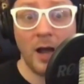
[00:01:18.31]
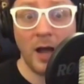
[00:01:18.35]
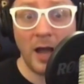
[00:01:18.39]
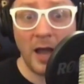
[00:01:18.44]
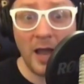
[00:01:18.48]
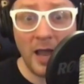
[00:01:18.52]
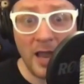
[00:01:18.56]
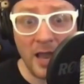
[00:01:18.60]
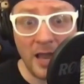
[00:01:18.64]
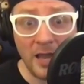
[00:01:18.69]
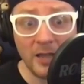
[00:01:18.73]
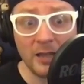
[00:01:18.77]

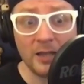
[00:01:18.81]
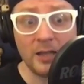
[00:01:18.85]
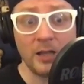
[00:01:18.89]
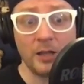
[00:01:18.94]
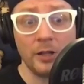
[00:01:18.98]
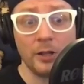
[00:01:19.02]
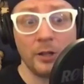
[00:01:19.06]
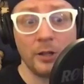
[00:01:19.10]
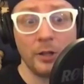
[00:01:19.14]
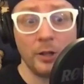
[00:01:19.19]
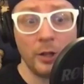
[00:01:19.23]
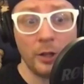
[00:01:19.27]
It
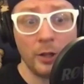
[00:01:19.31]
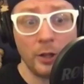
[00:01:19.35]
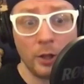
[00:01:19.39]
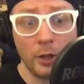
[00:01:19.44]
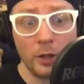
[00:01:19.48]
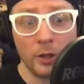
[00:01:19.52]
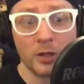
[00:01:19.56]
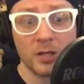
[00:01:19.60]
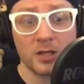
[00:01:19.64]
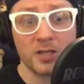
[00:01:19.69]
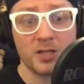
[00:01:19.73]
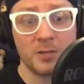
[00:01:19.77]

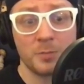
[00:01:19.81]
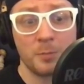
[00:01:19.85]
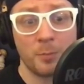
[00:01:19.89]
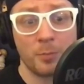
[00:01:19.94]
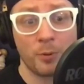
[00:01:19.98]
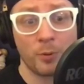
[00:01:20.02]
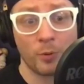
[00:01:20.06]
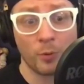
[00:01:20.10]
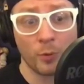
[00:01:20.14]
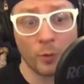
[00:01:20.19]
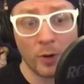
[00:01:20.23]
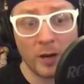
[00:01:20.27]
looks
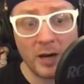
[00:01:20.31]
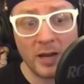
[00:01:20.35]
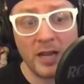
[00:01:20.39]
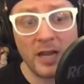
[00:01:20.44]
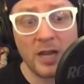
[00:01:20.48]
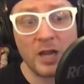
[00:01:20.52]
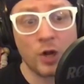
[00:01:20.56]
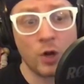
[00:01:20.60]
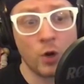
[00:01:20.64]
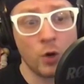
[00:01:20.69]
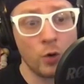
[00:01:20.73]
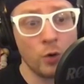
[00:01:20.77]

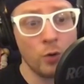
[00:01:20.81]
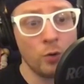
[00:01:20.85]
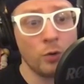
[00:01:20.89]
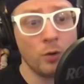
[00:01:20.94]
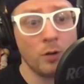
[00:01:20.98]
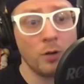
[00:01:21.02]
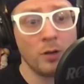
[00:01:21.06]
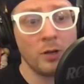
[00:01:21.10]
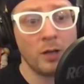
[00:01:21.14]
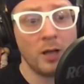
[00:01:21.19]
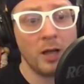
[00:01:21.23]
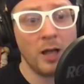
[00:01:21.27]
pretty
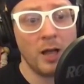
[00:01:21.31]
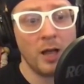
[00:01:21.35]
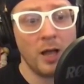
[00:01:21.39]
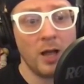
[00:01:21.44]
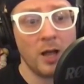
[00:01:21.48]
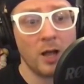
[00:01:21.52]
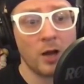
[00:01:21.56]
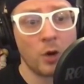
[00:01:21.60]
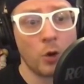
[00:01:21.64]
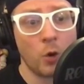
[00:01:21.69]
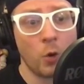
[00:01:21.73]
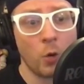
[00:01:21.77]
cool.
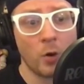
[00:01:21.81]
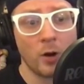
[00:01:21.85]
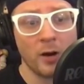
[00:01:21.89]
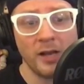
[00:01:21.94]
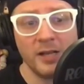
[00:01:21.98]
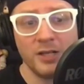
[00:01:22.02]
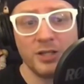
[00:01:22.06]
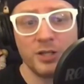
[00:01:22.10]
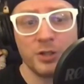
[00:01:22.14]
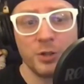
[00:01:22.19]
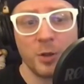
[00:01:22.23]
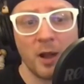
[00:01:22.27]
Cordy,
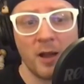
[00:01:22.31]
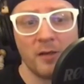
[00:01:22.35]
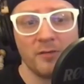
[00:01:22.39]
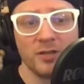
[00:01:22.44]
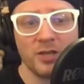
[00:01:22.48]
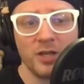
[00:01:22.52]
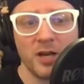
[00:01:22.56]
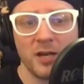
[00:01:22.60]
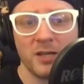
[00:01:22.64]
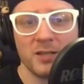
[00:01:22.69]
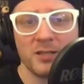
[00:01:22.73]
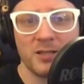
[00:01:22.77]
did you have a
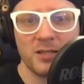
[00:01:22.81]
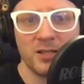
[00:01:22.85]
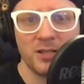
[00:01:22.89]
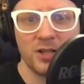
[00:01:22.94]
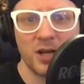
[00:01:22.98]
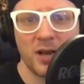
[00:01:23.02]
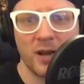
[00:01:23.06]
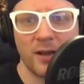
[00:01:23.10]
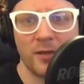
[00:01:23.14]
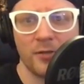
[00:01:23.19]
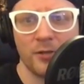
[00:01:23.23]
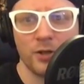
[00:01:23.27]
chance to
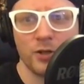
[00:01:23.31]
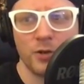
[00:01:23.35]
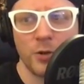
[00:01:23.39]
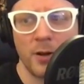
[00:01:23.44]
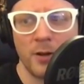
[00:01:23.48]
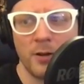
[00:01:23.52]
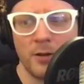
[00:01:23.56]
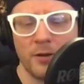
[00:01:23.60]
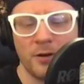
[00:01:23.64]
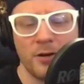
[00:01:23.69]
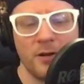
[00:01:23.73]
check out the trailer?